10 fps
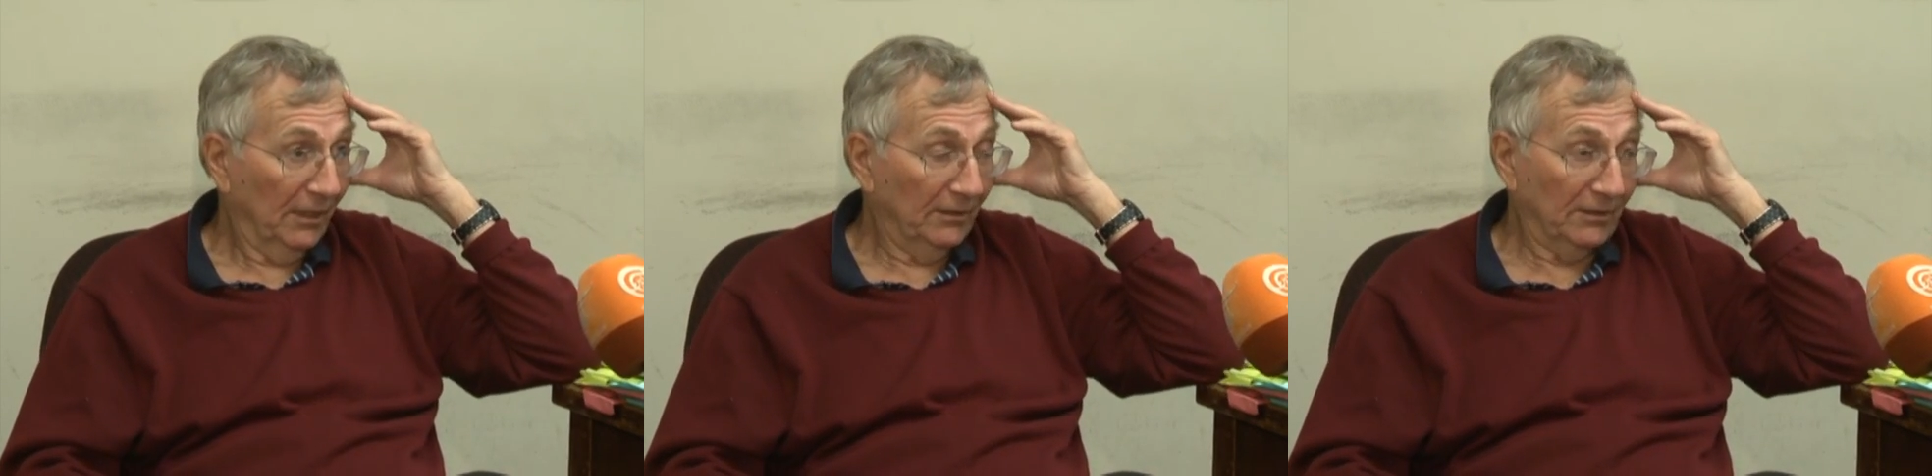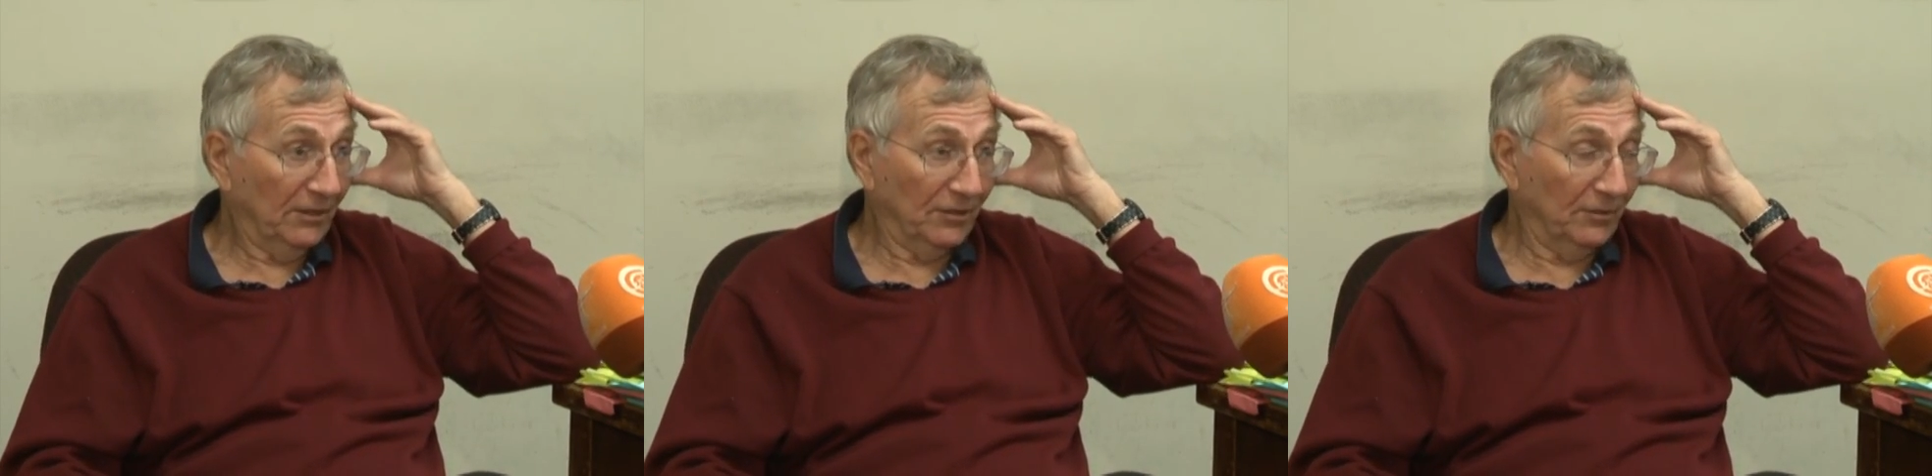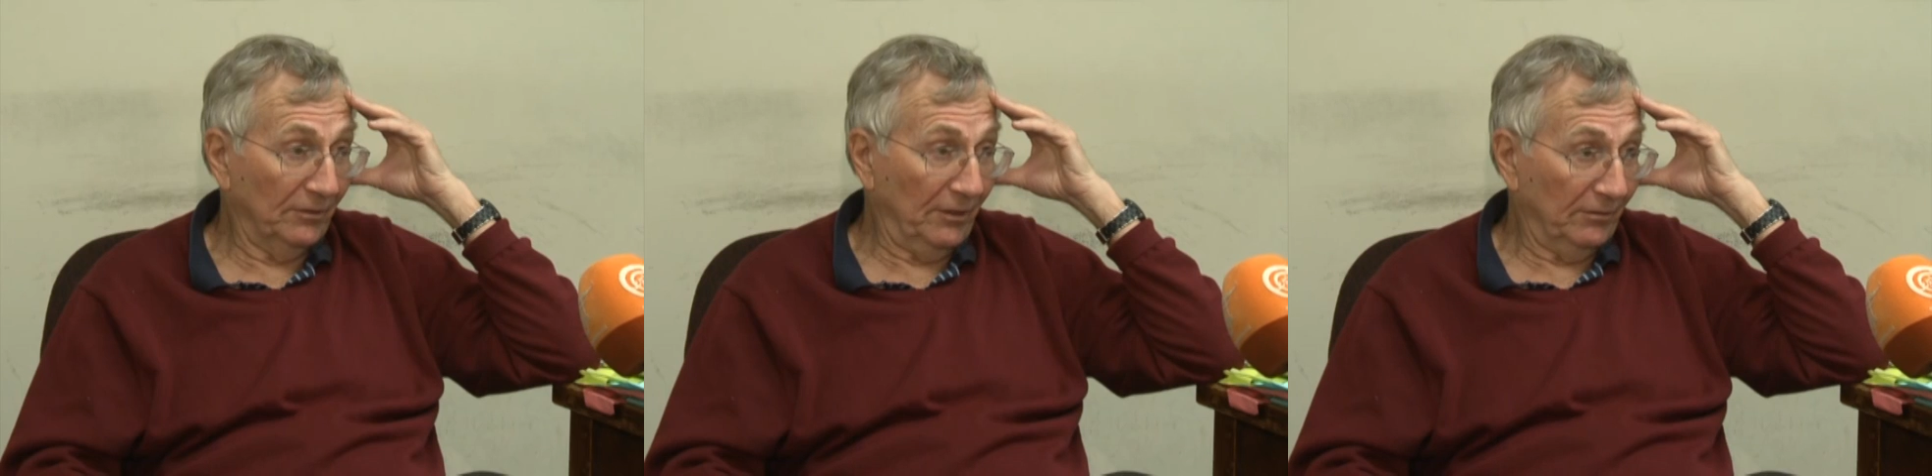And that
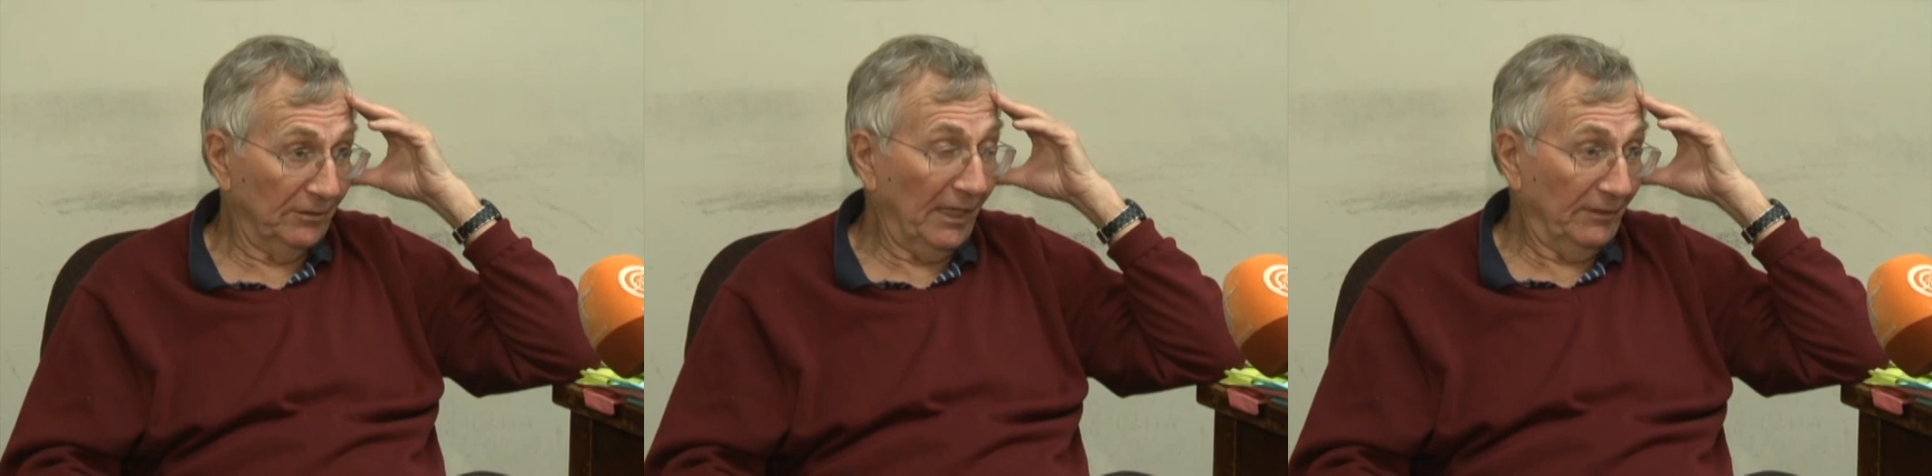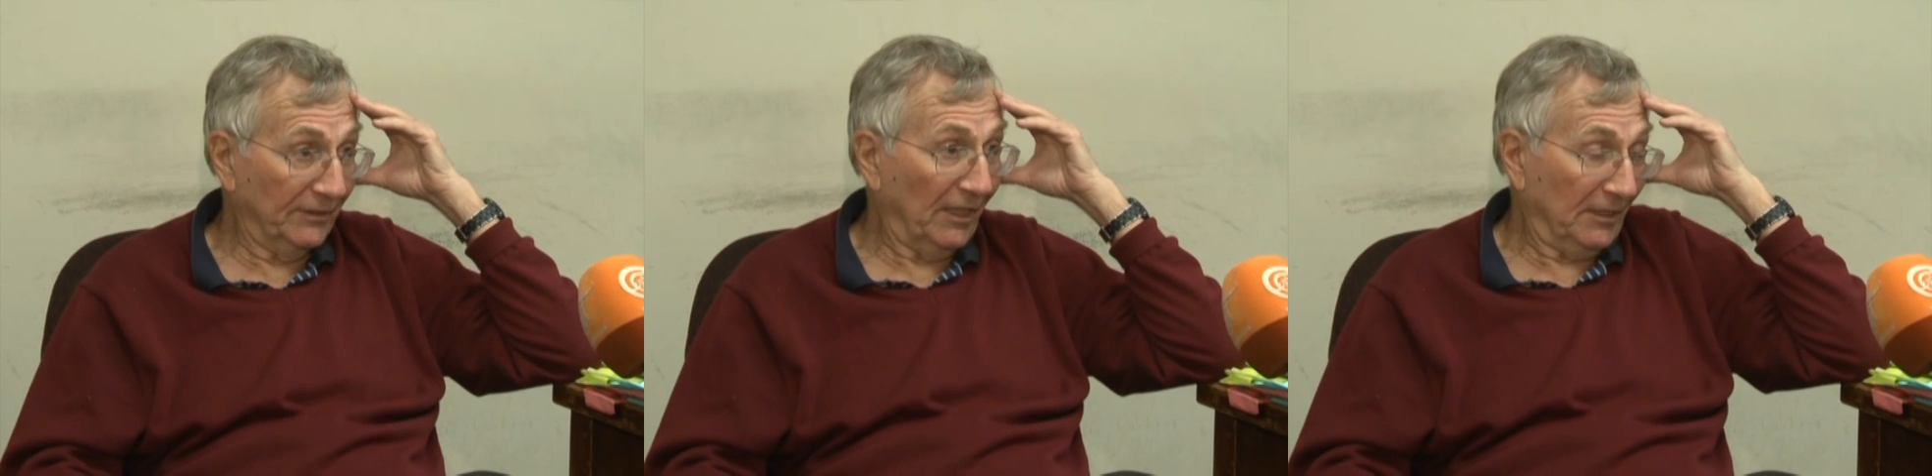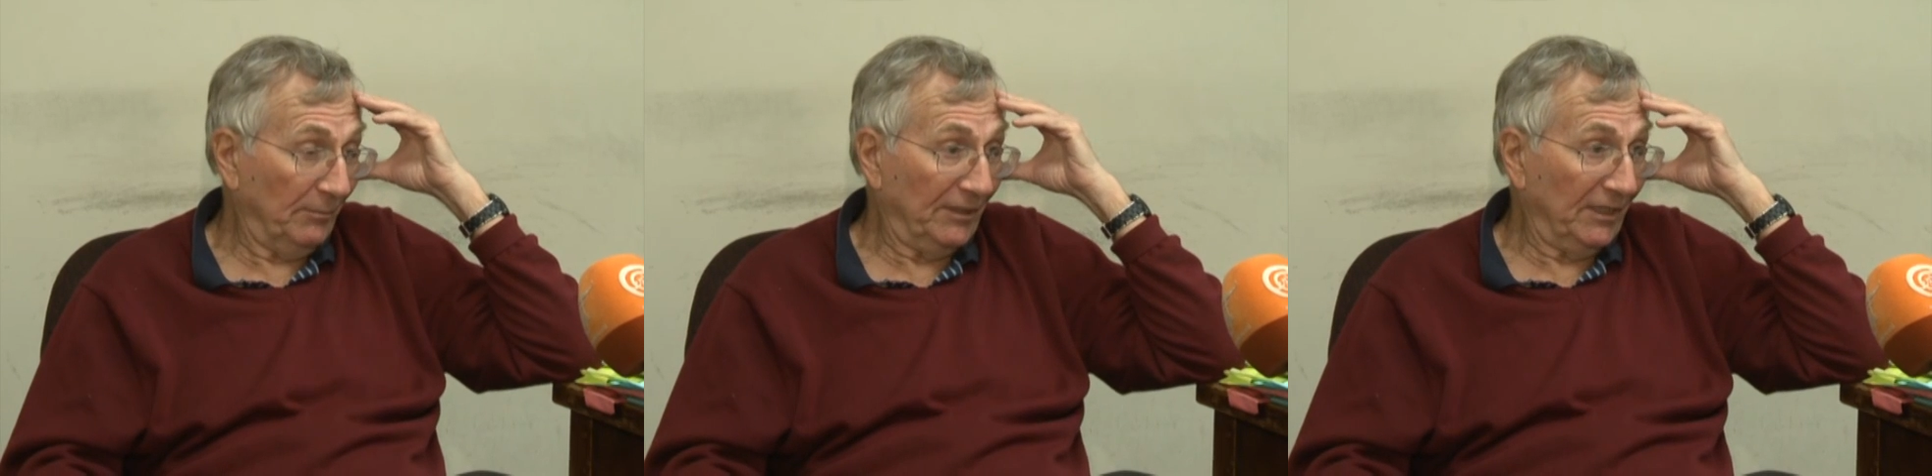doesn't, I have a
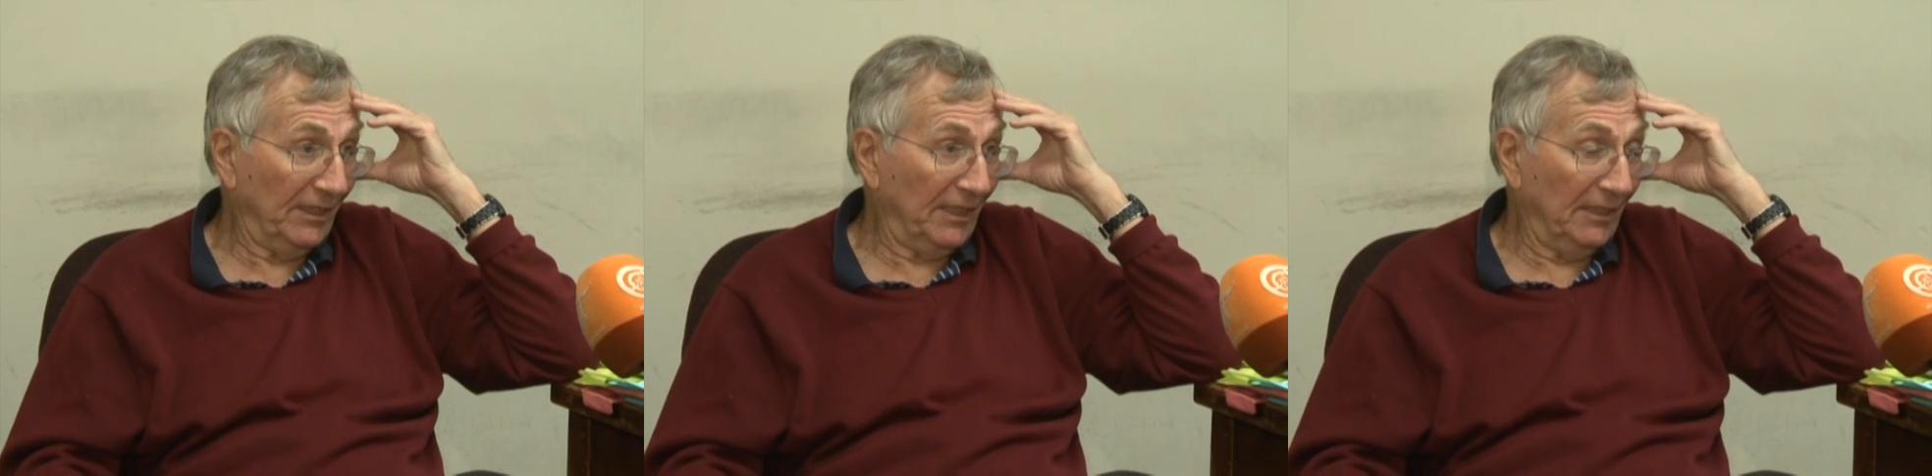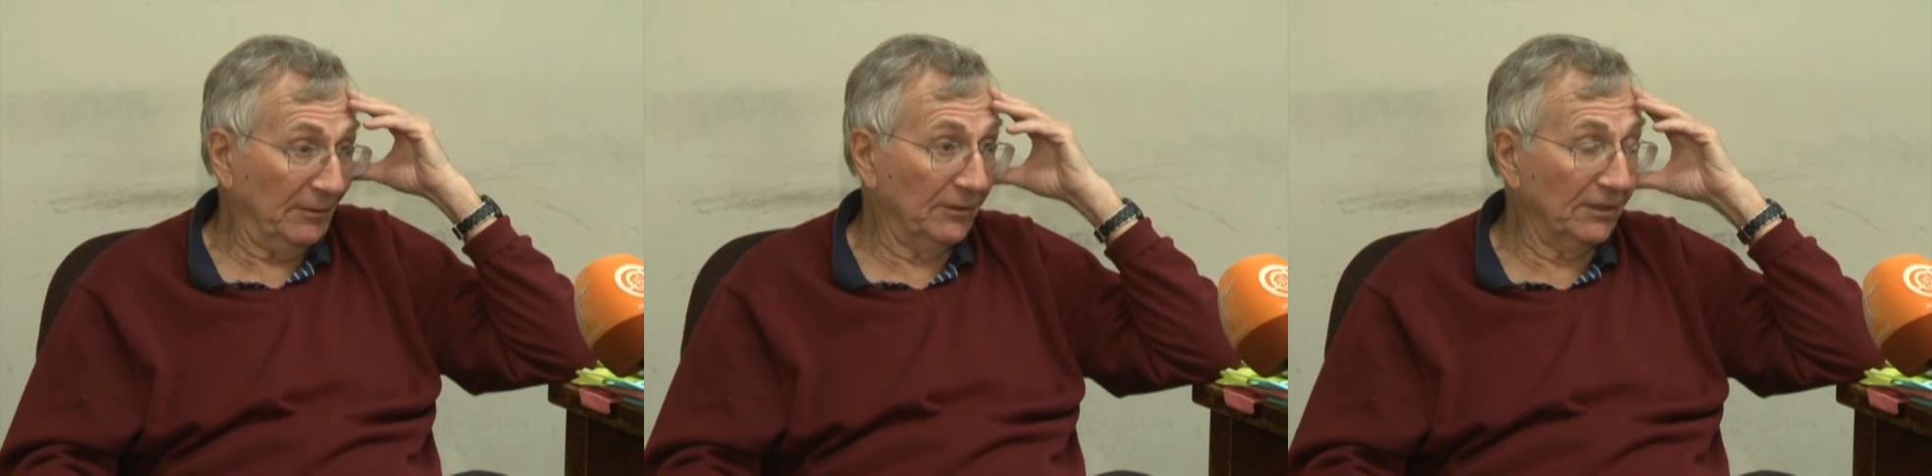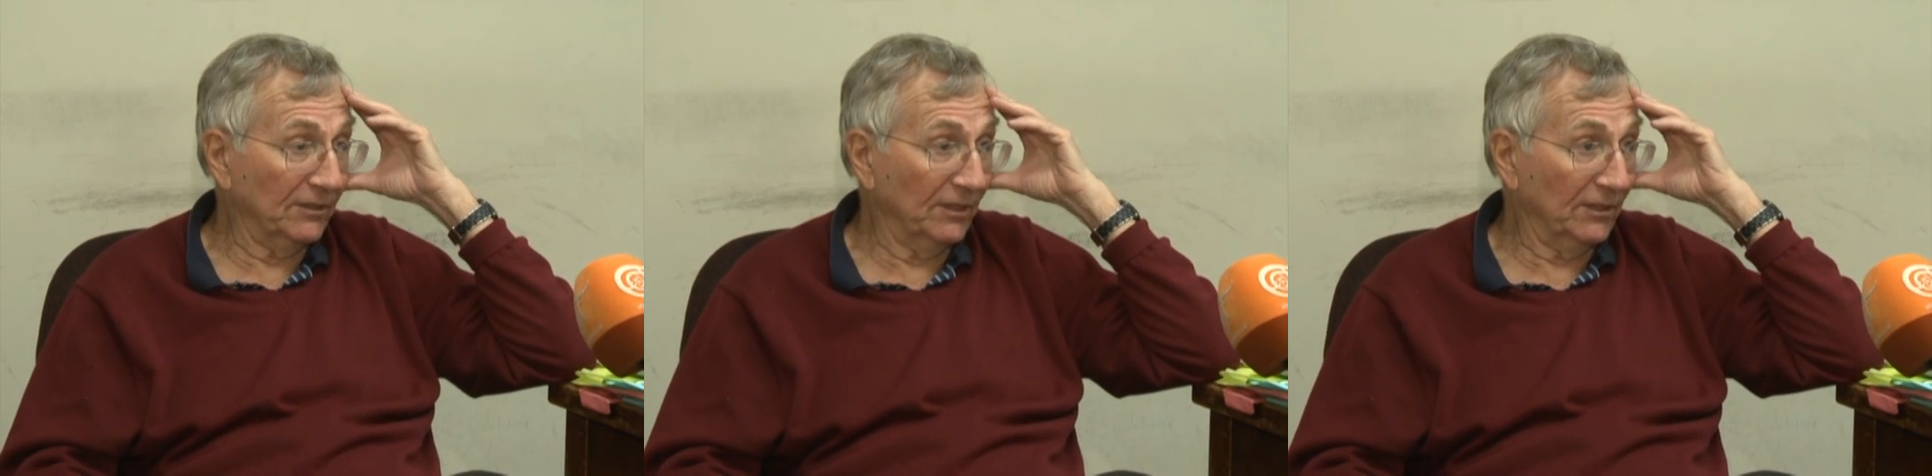document that they claim that
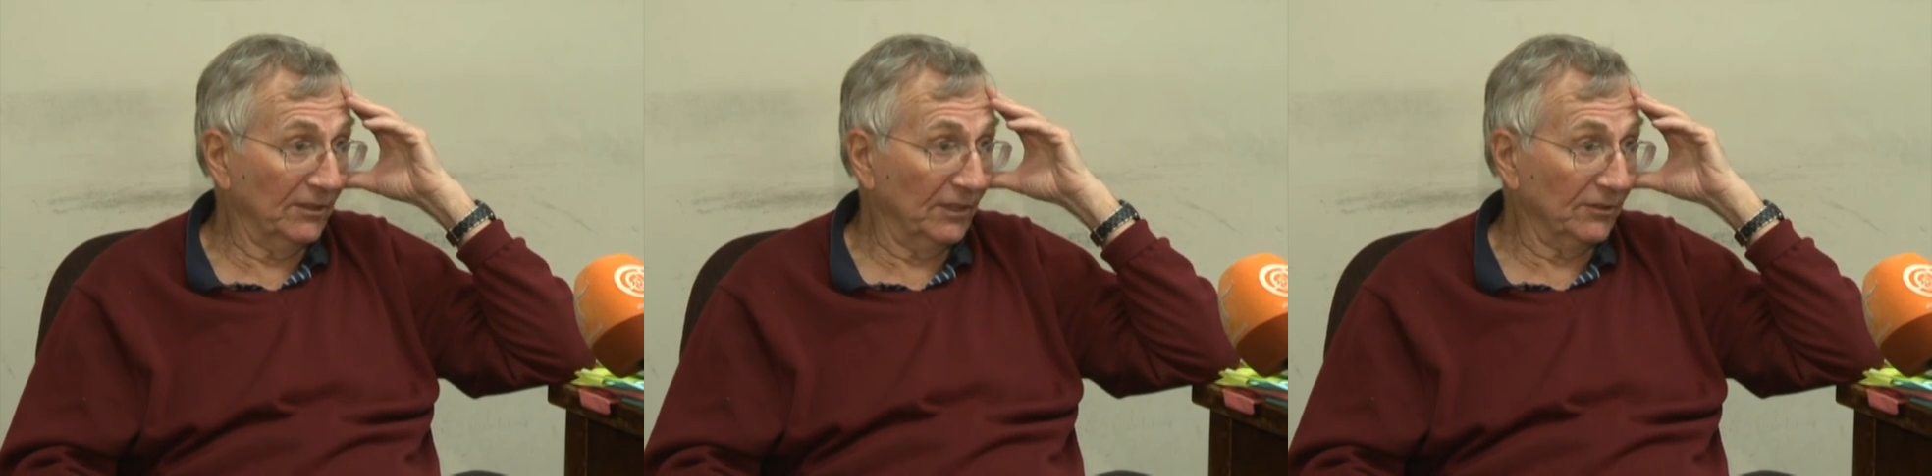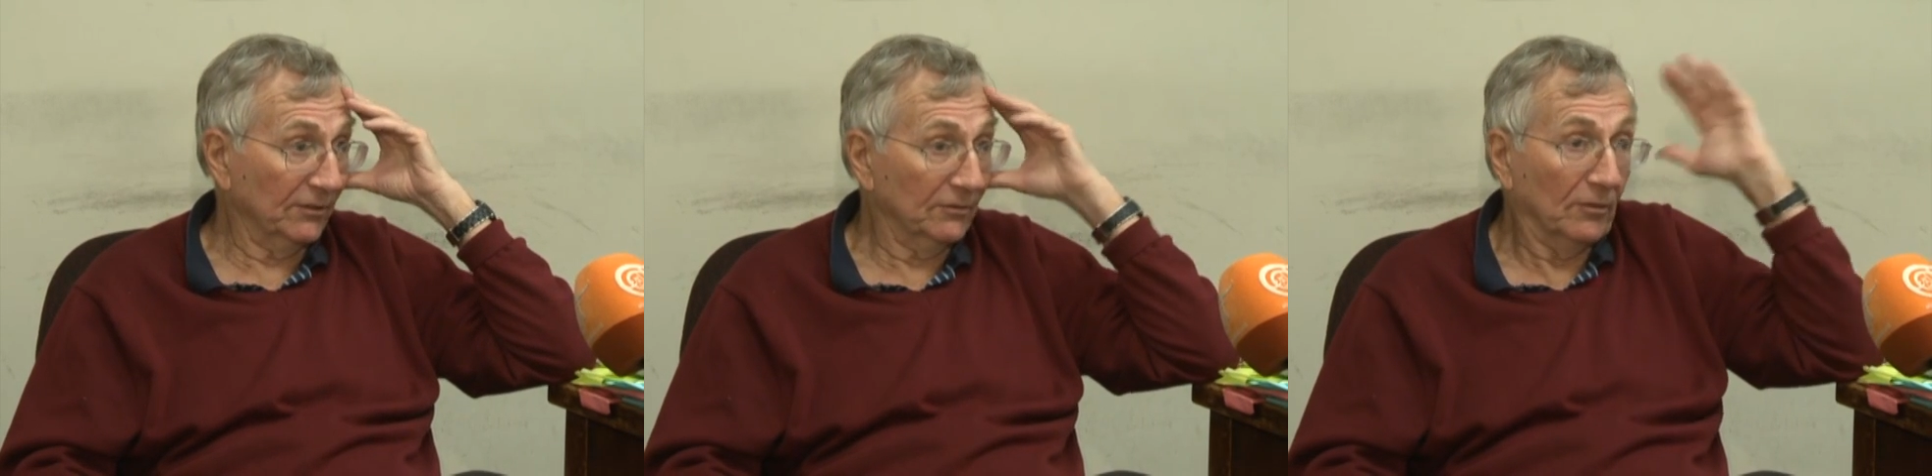doesn't exist.